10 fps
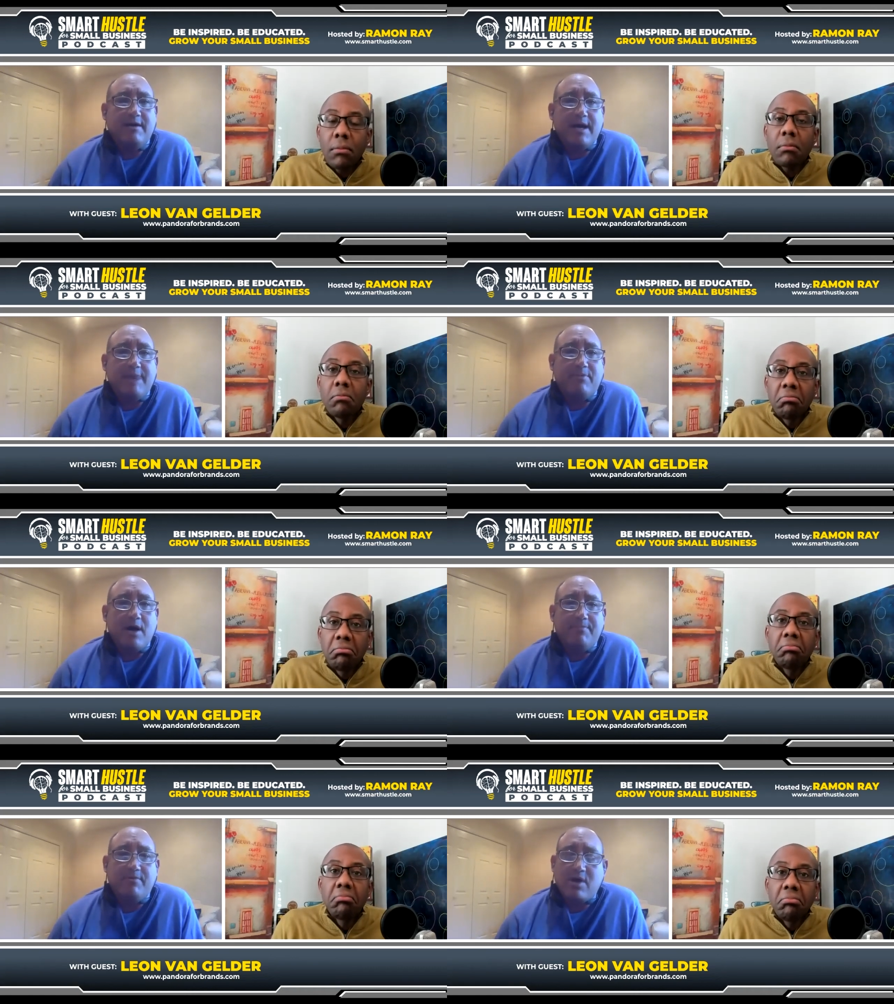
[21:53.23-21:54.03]
Speaker 1: up,
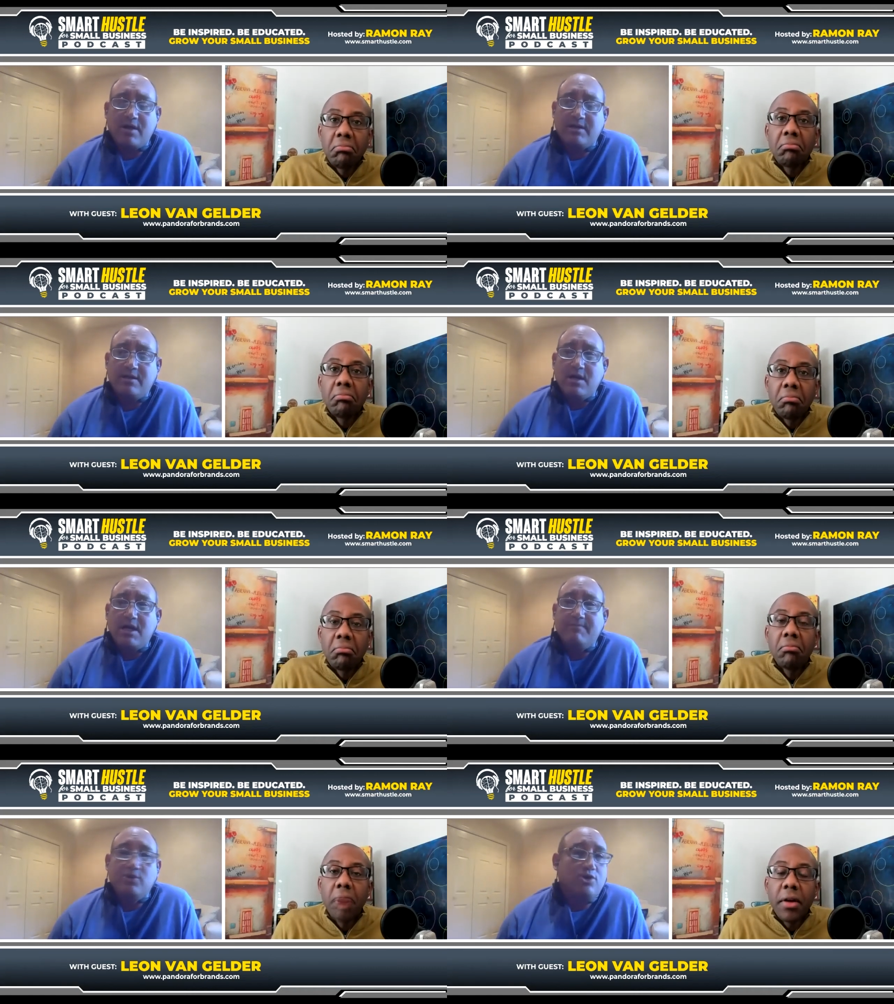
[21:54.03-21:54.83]
up and running.
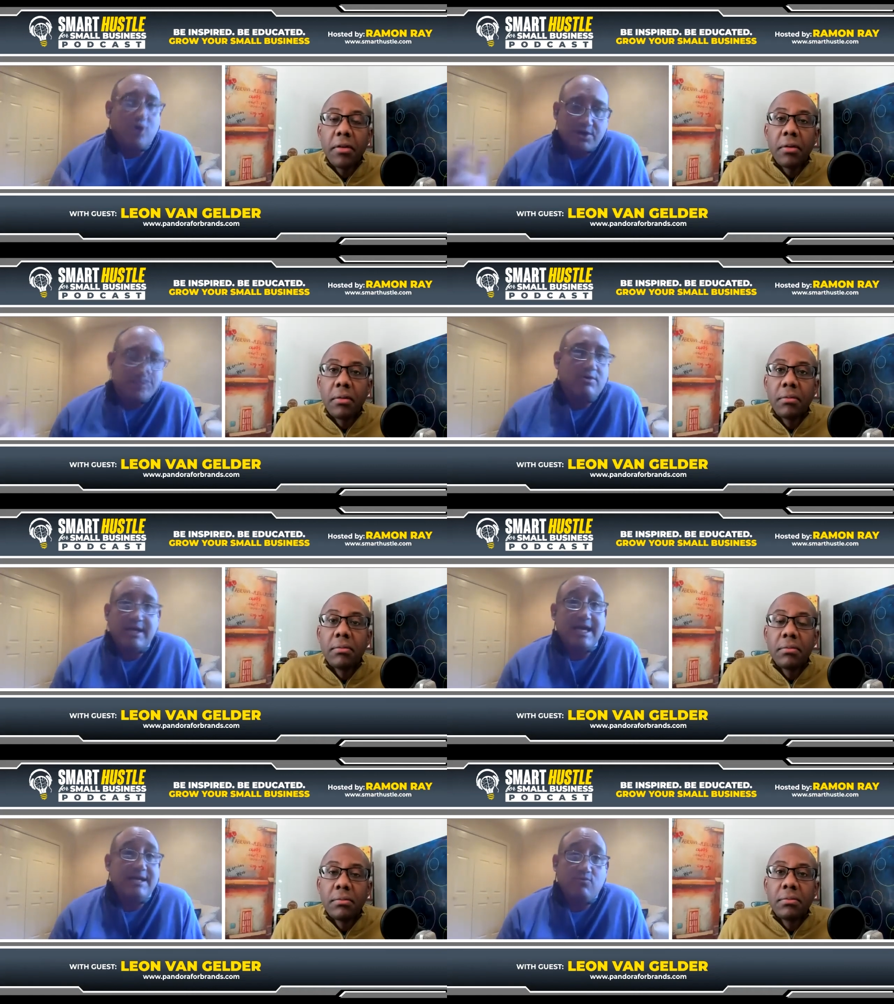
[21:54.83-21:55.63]
Um, you can also,
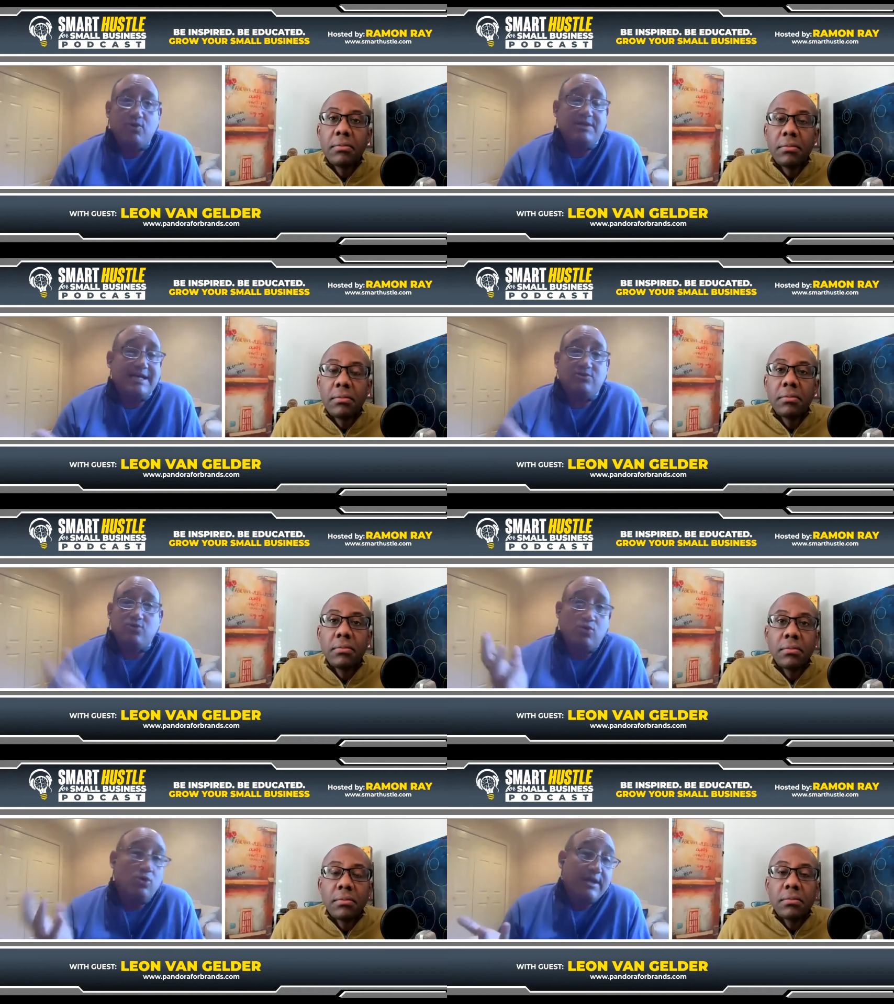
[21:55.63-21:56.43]
again, with that
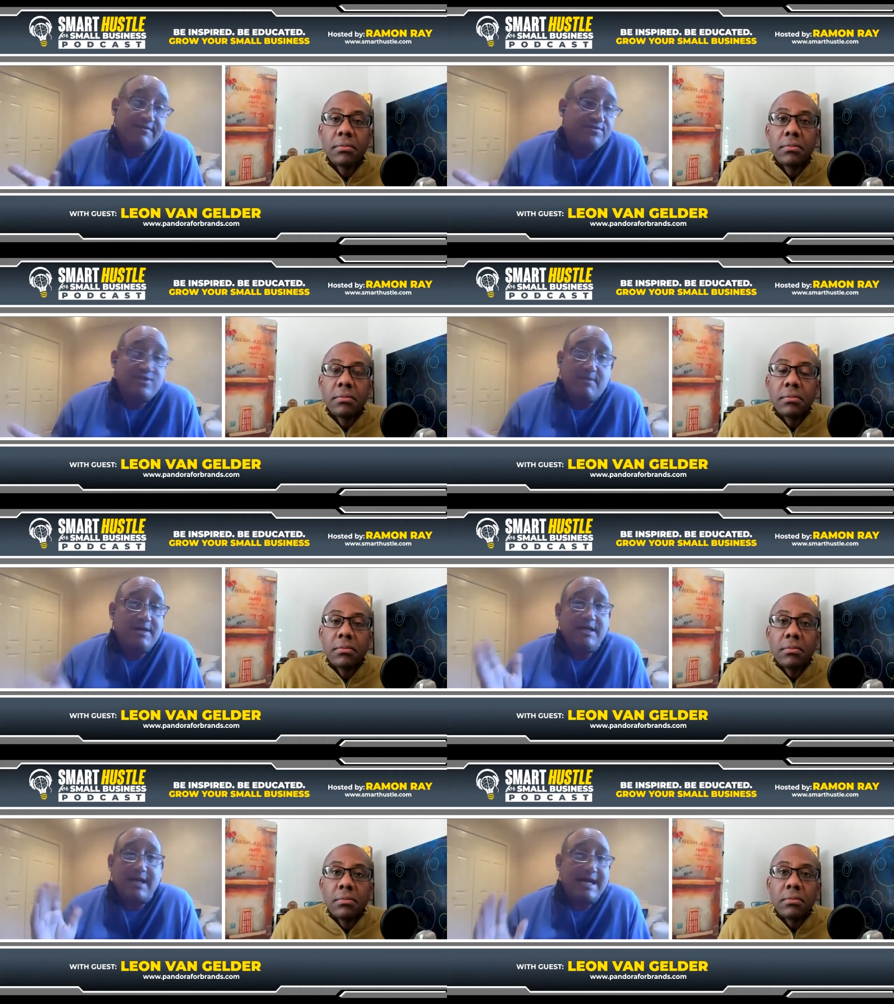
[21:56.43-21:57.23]
tool, if
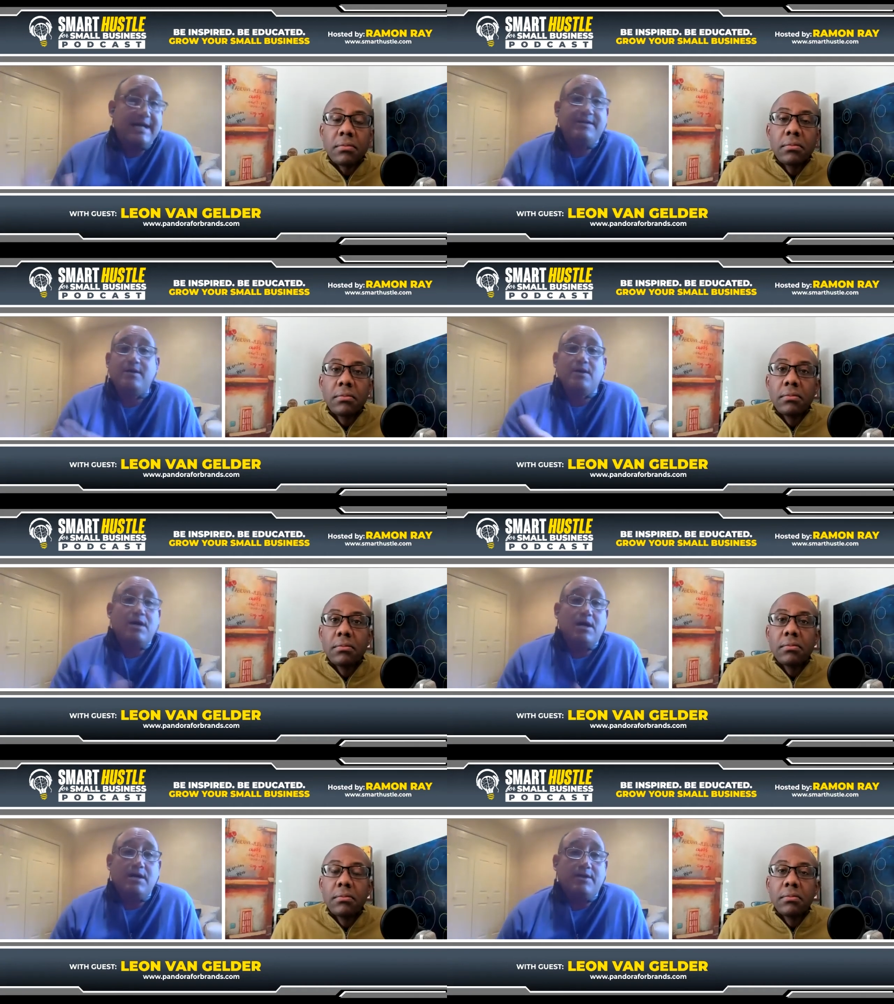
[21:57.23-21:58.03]
somebody had
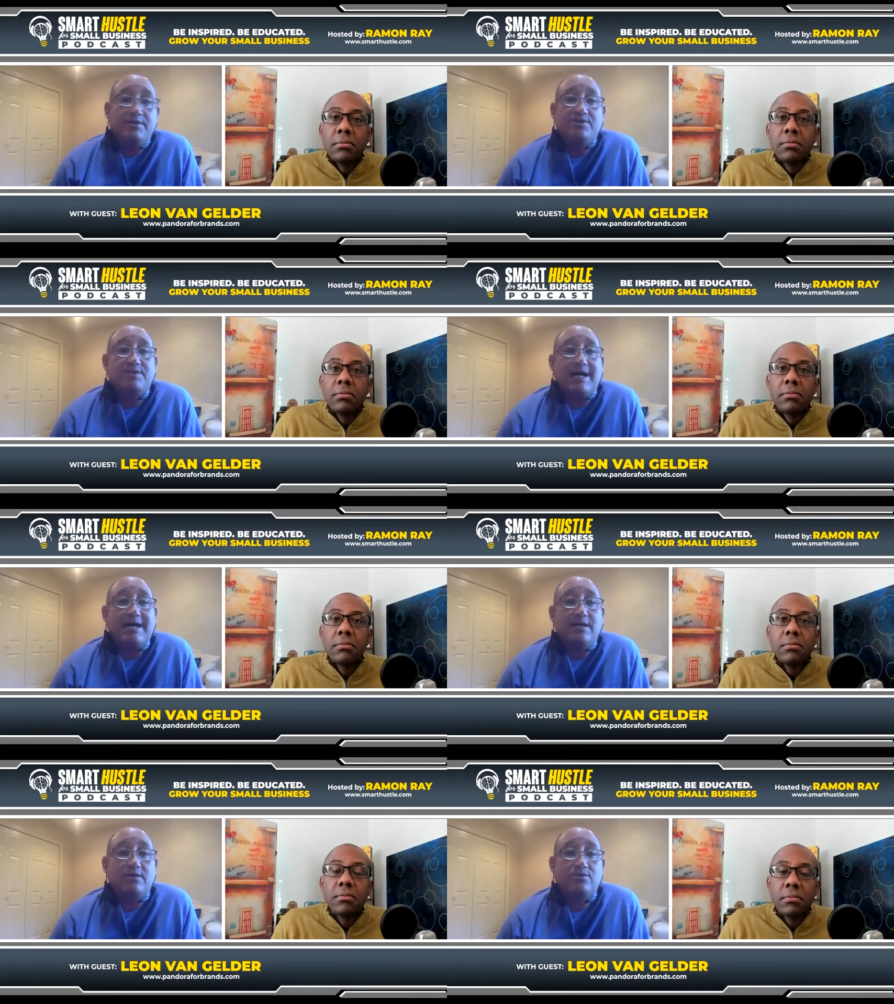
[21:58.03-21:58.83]
uh, a
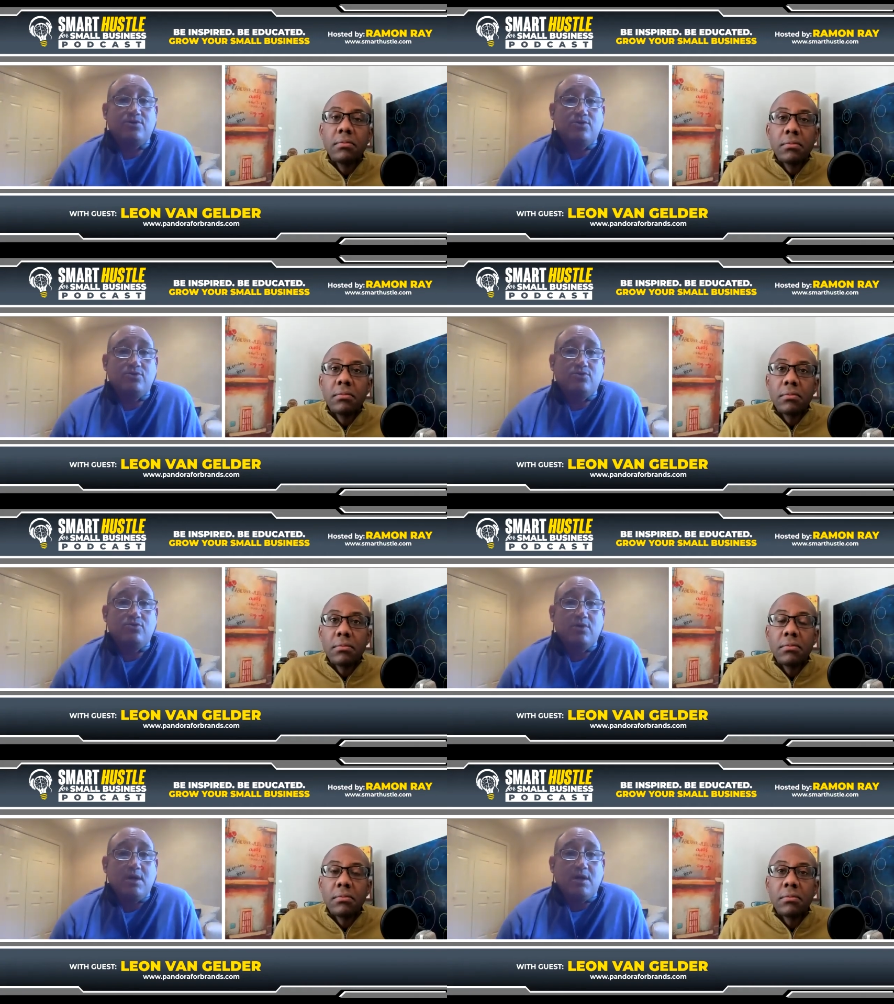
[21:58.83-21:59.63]
desire to
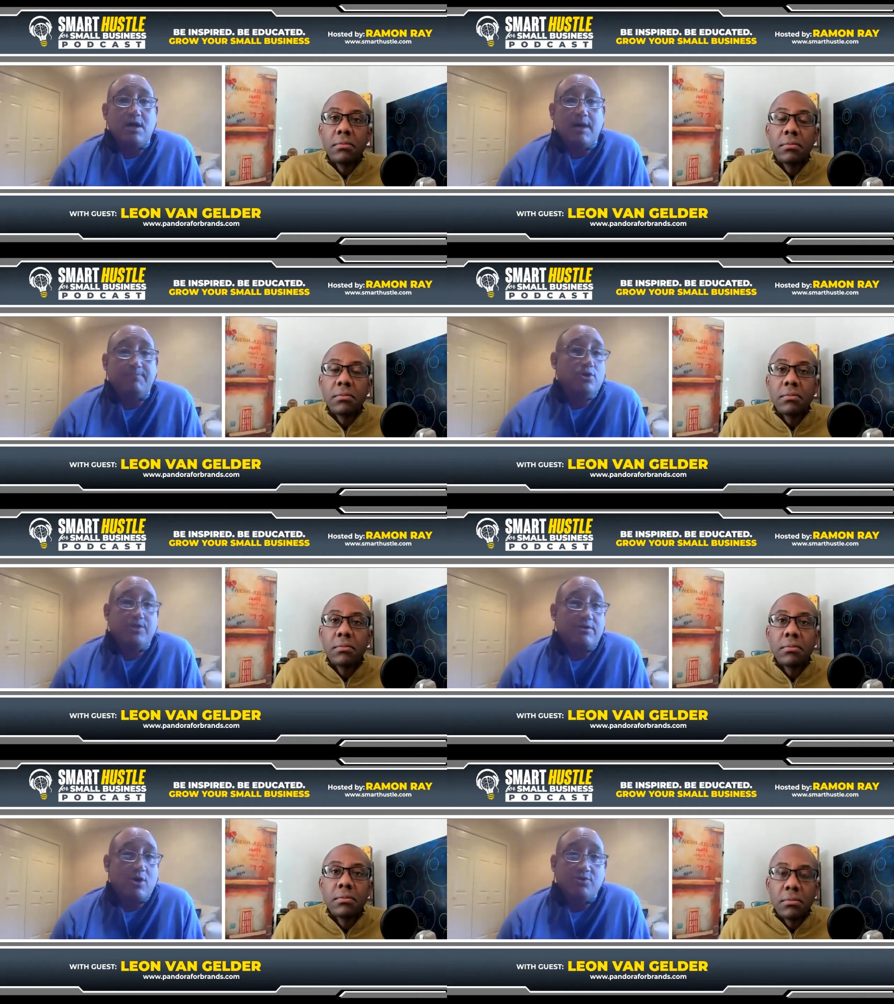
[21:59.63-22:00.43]
upload
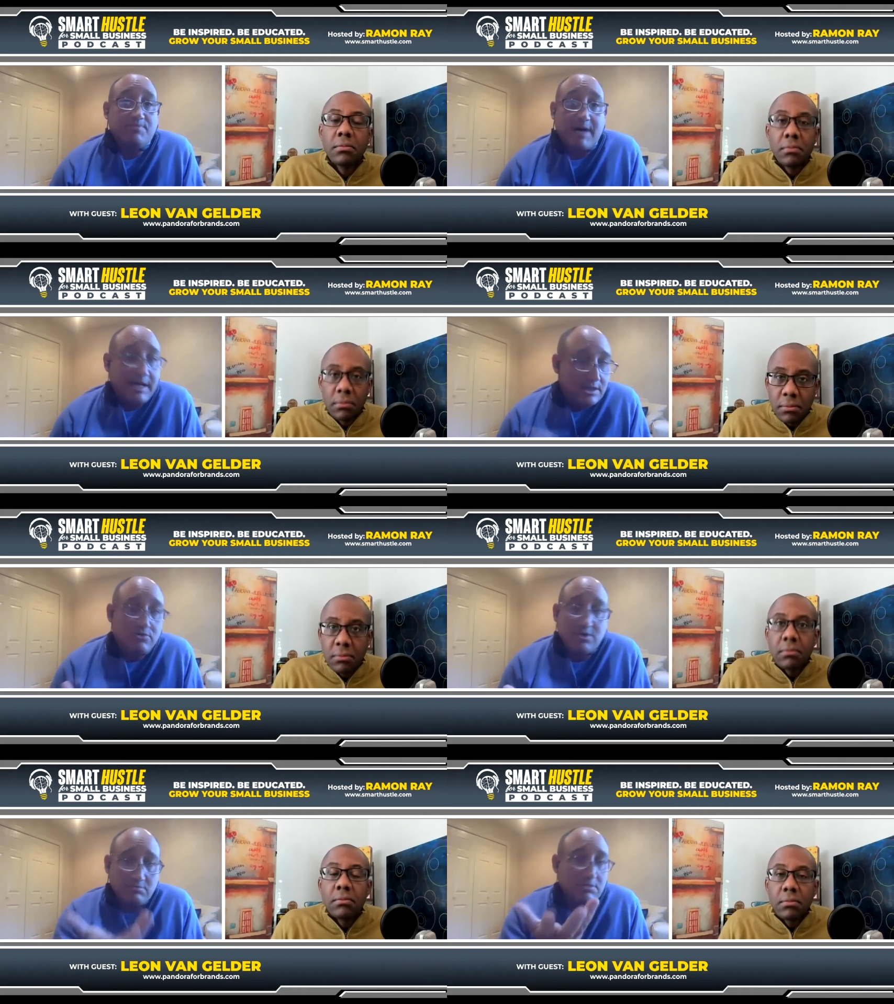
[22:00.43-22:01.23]
their own spot. You
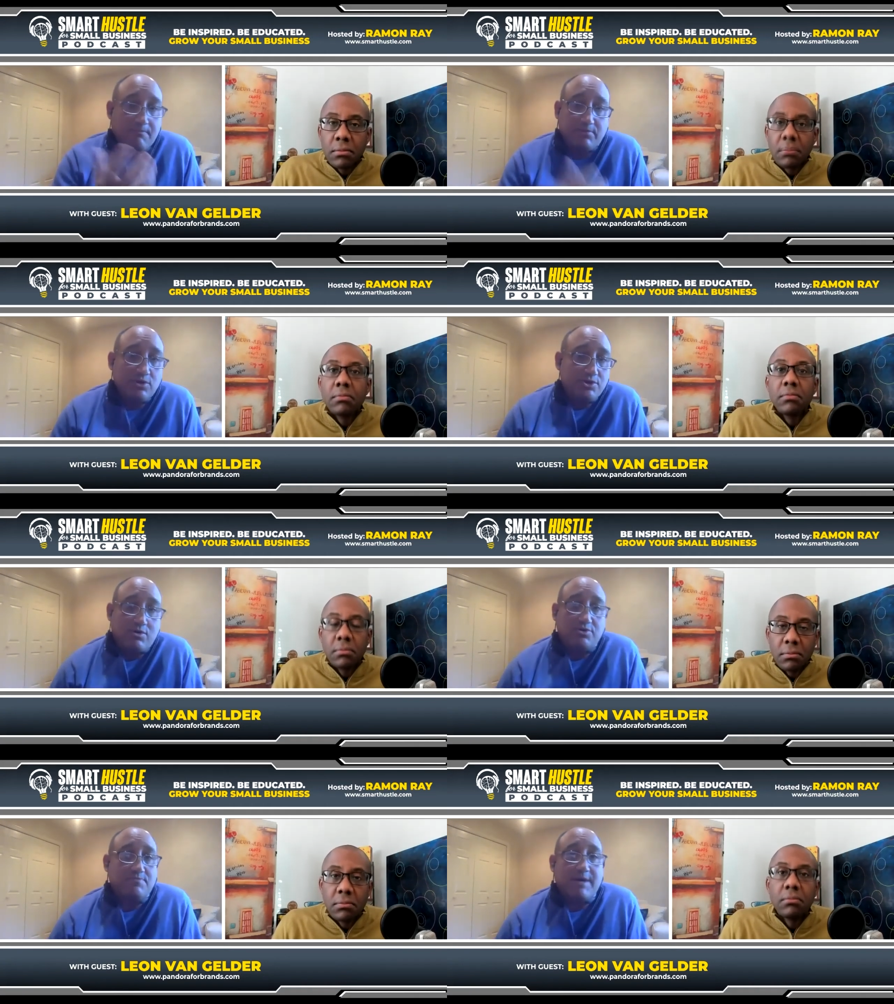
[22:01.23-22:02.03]
can upload your own
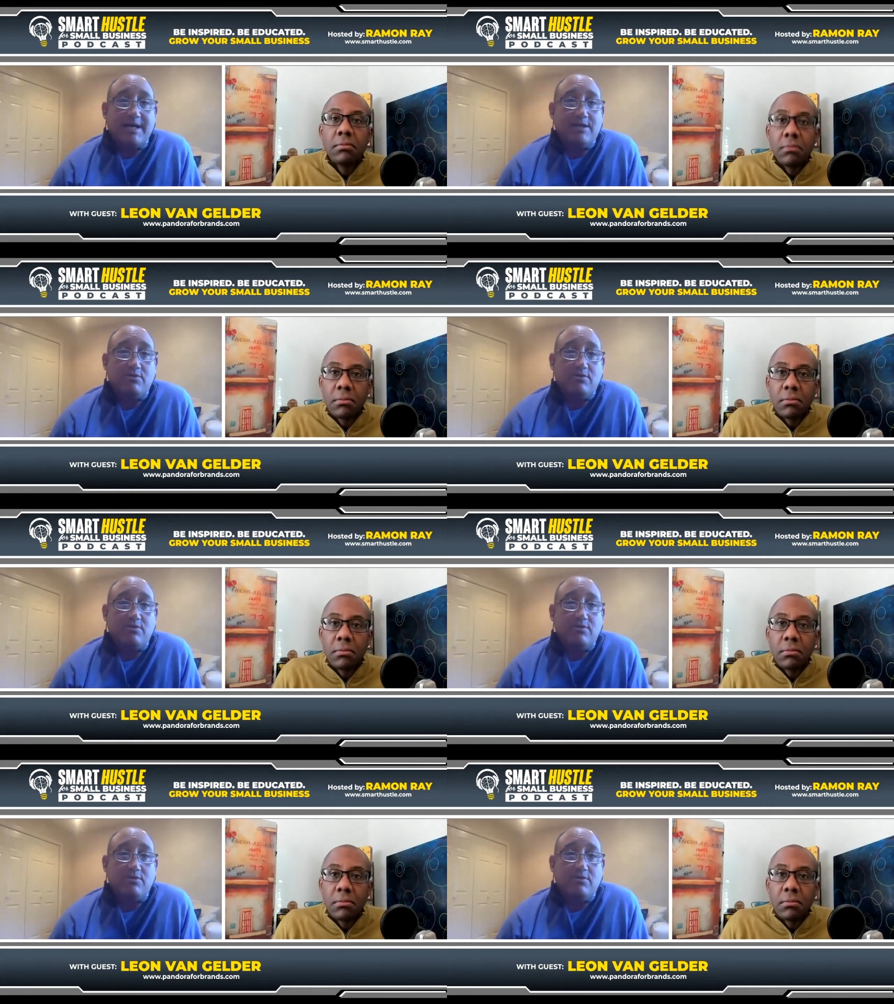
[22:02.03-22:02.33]
spot. You don't